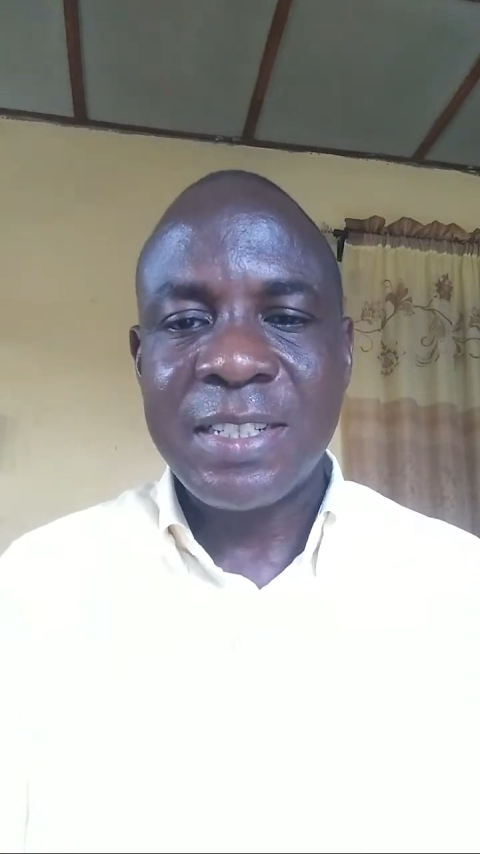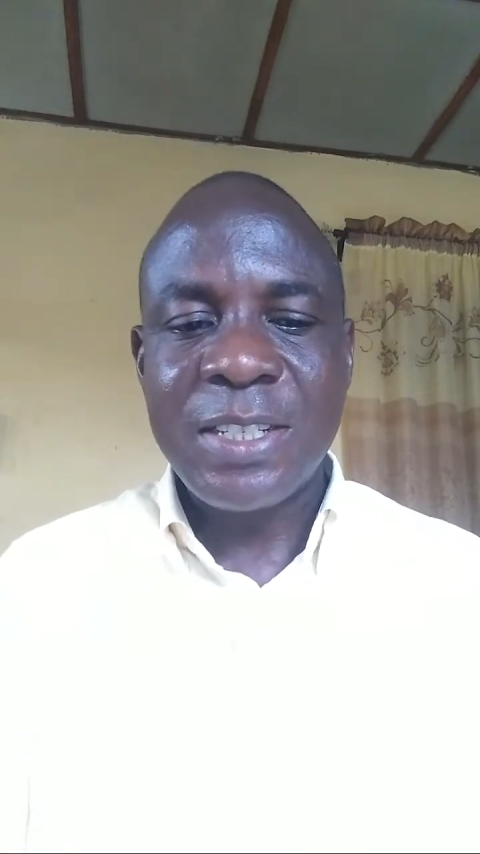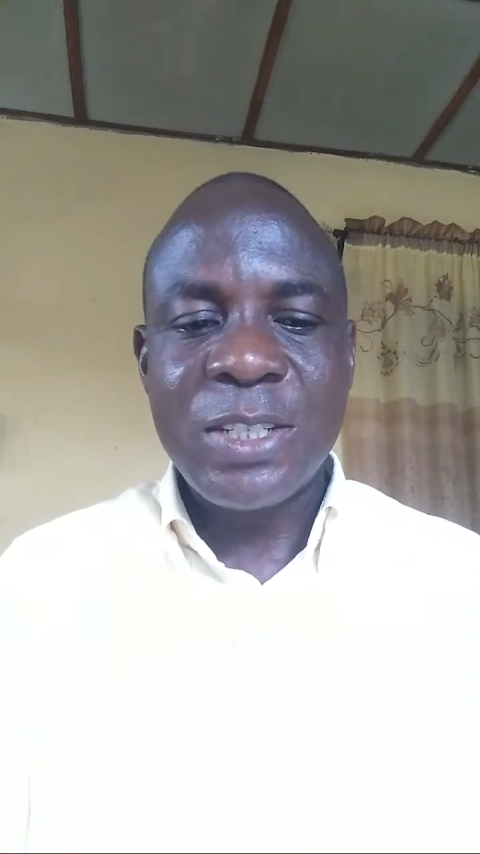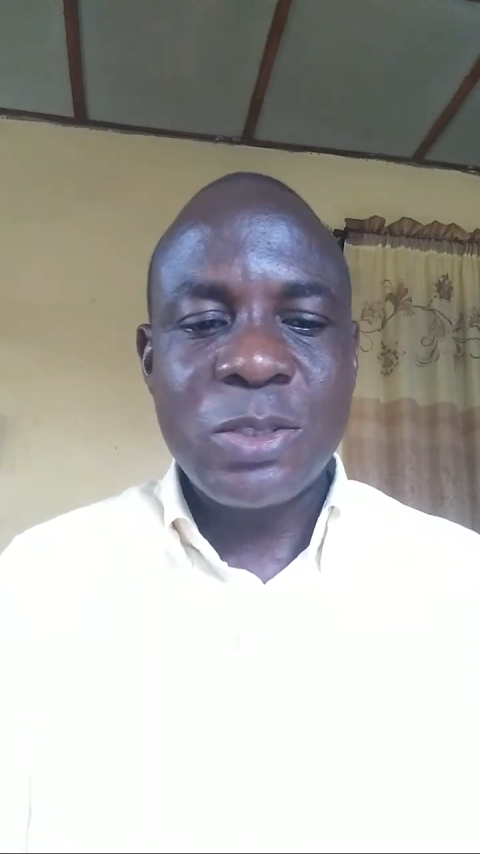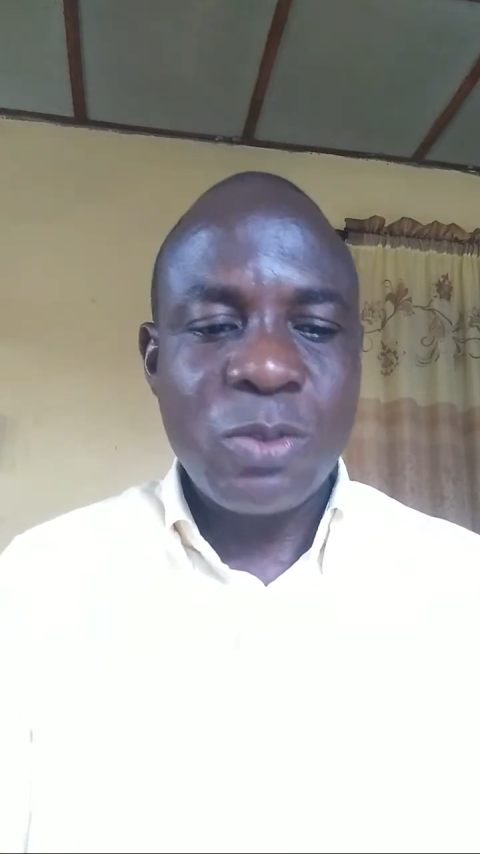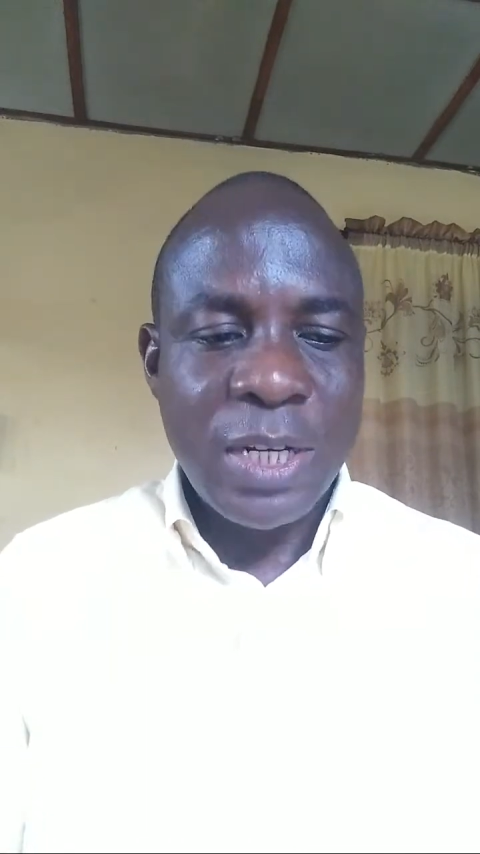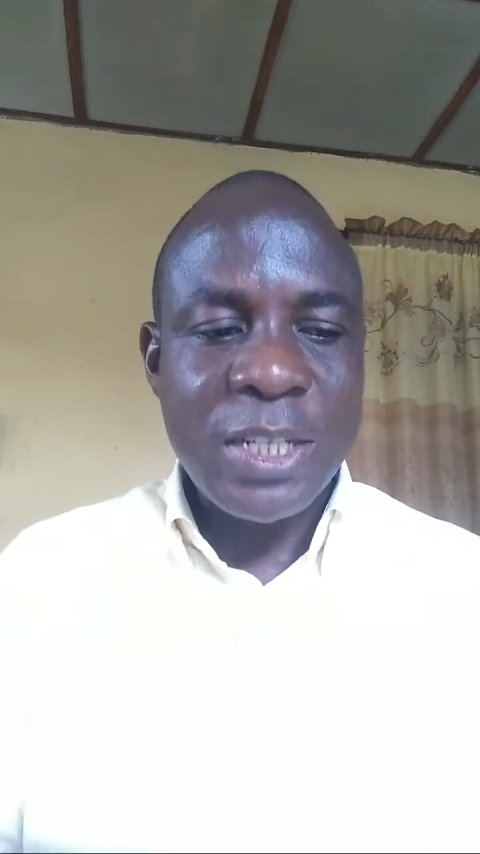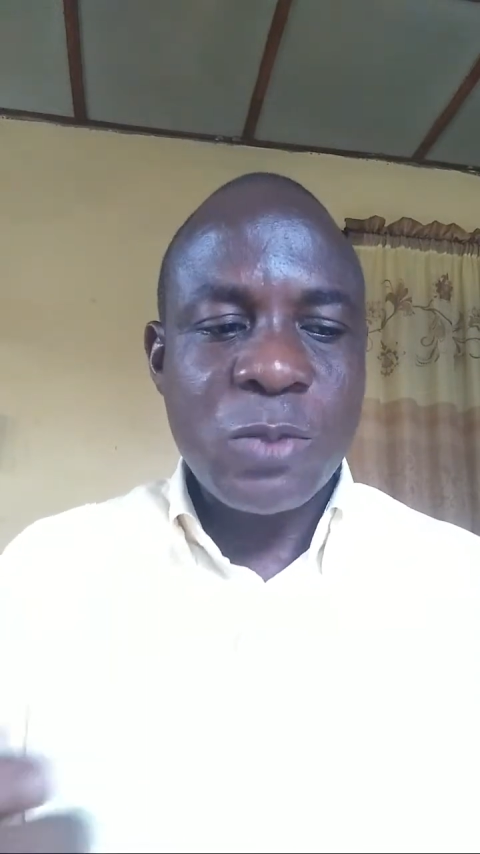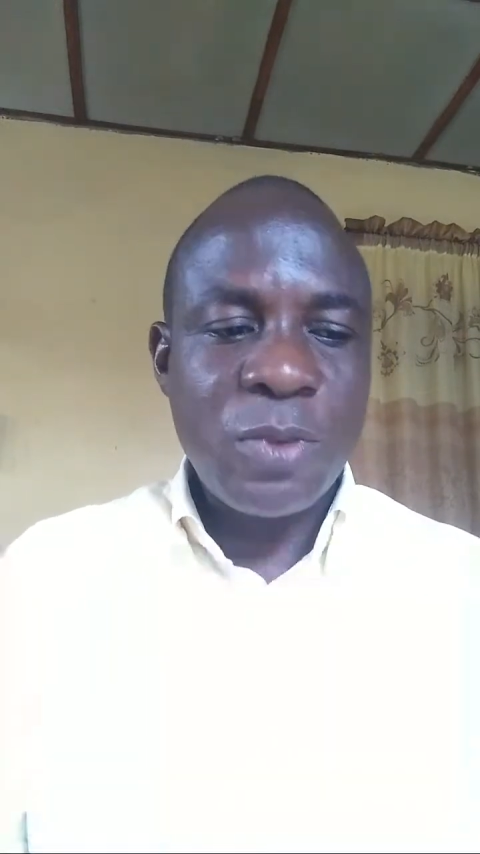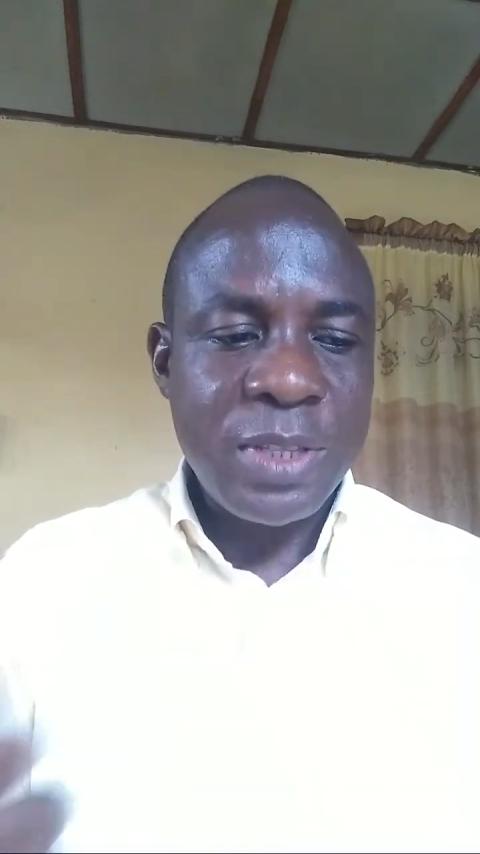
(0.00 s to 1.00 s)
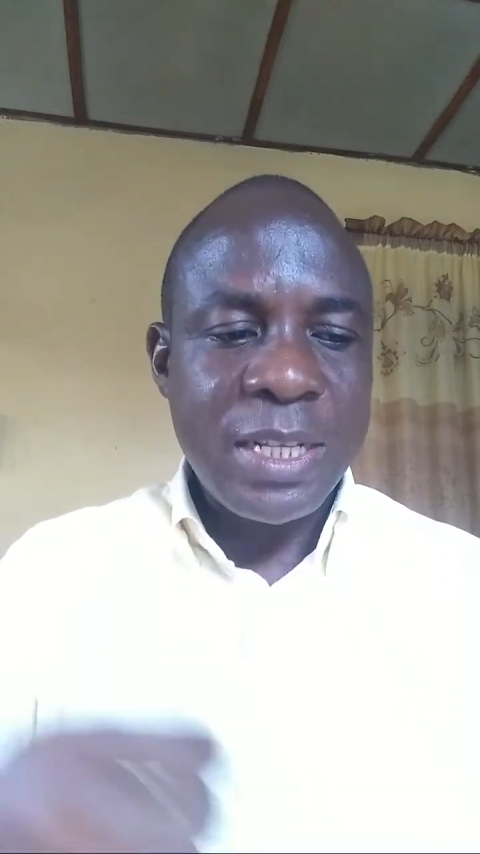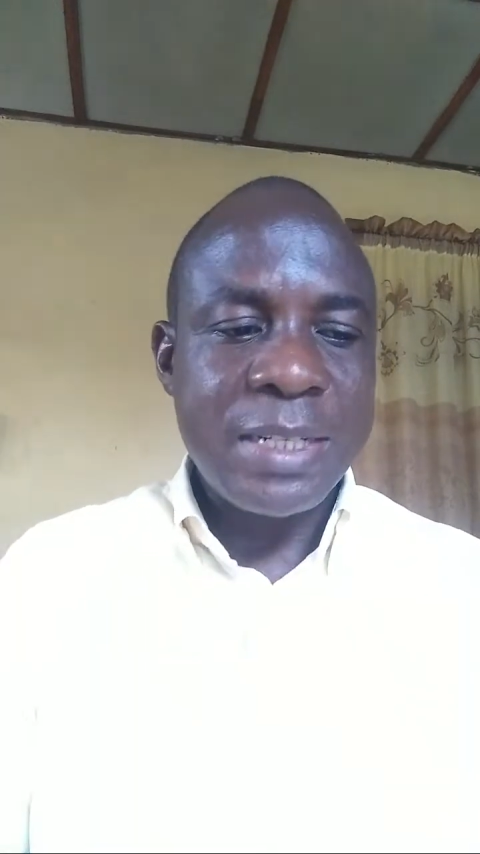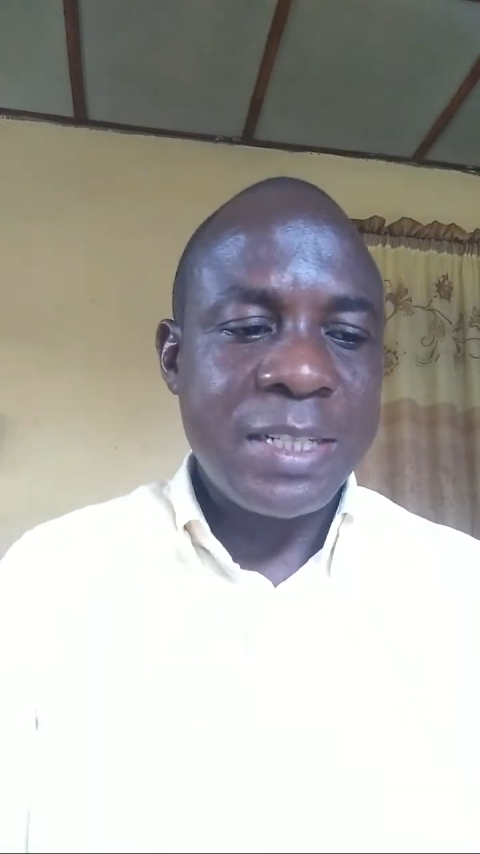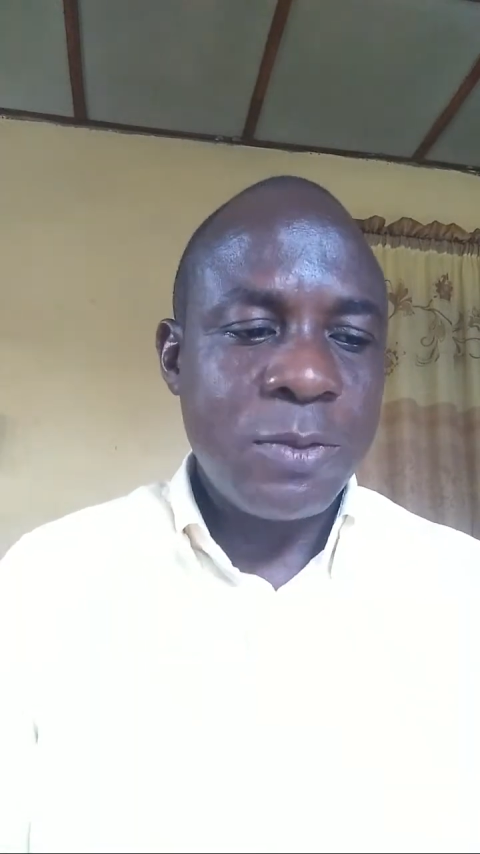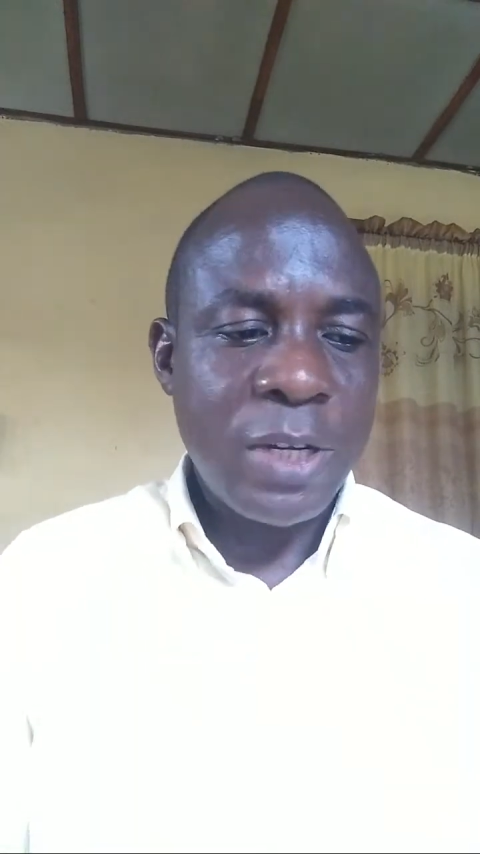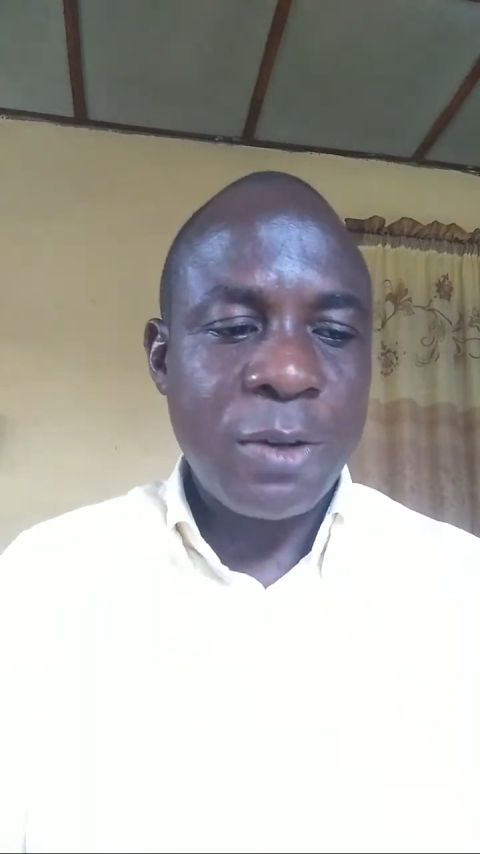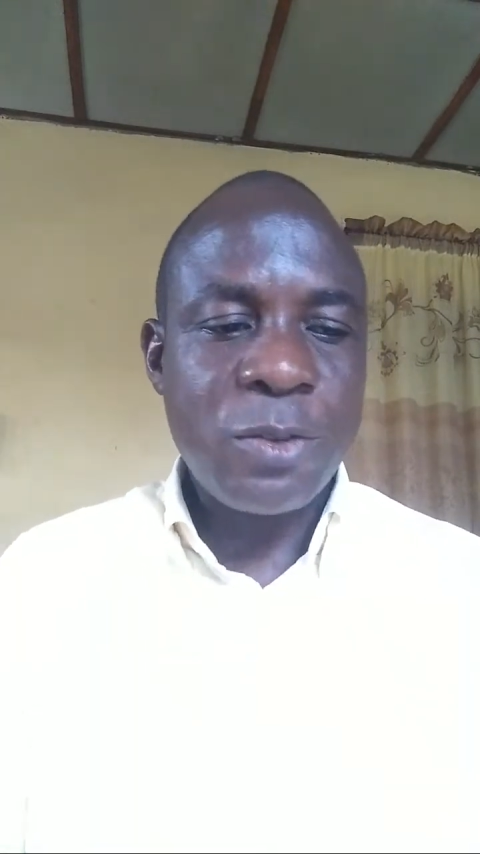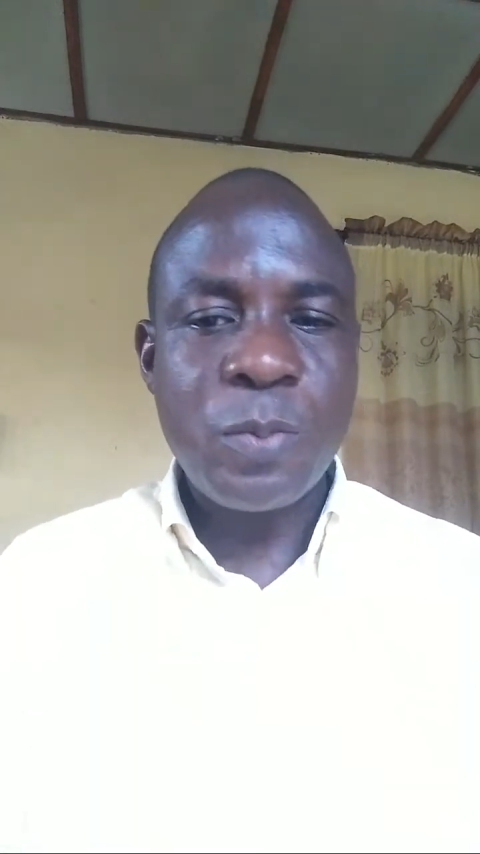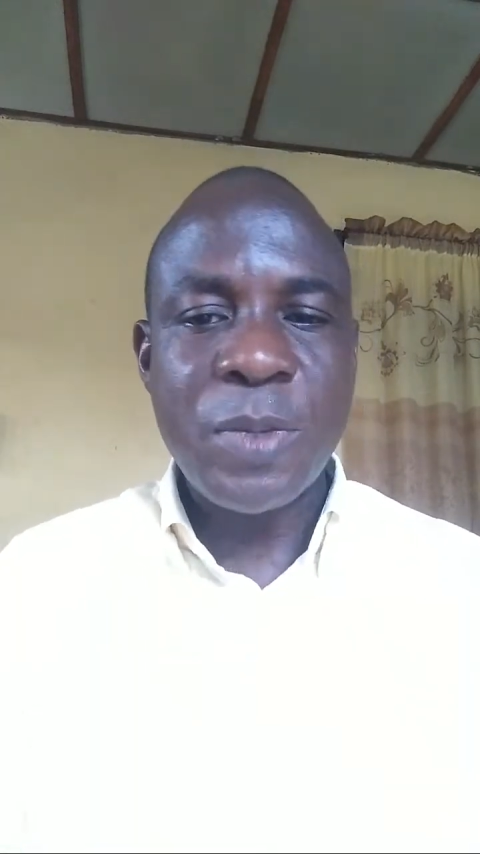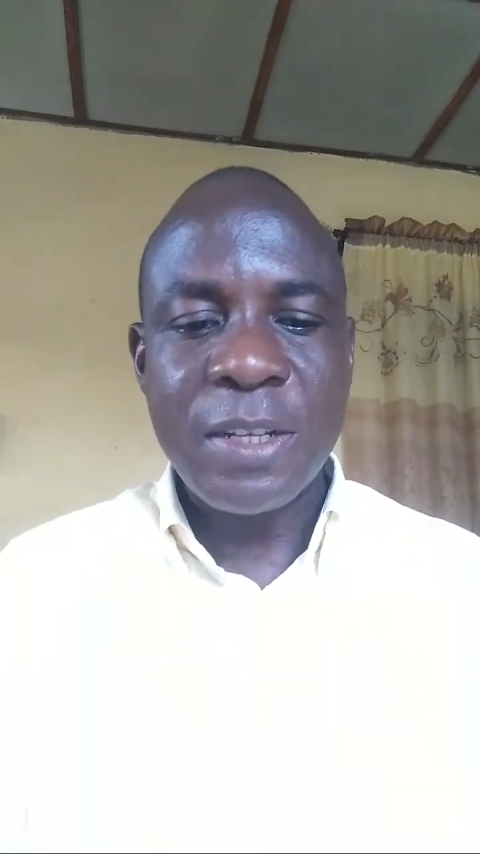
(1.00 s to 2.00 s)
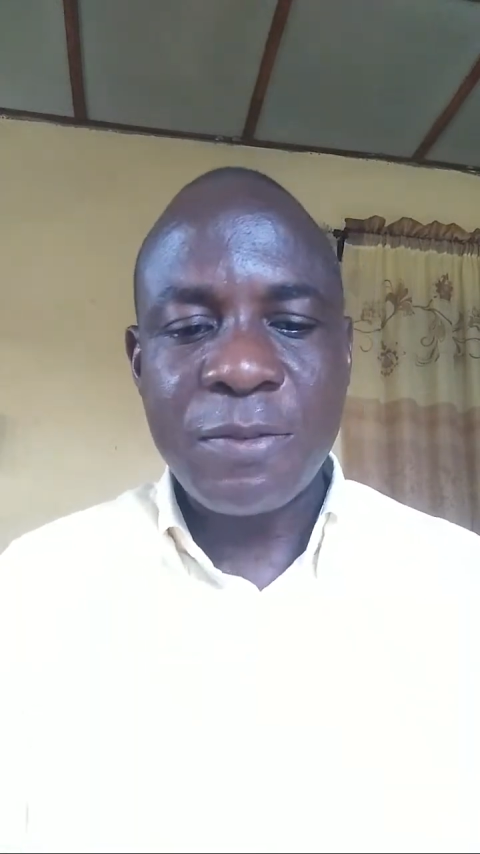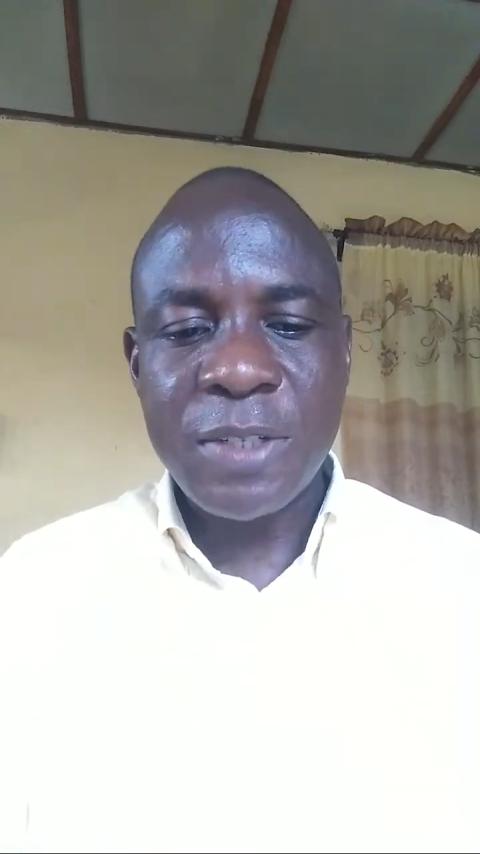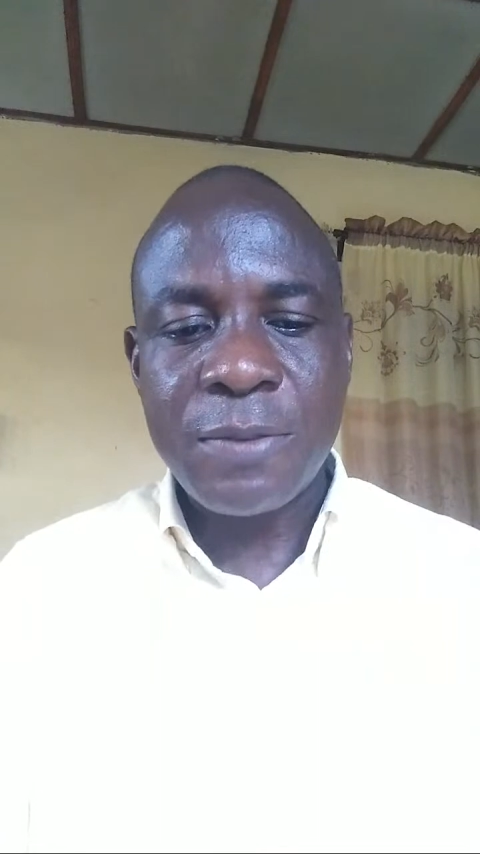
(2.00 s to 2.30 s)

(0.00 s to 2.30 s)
So that is one thing you can also benefit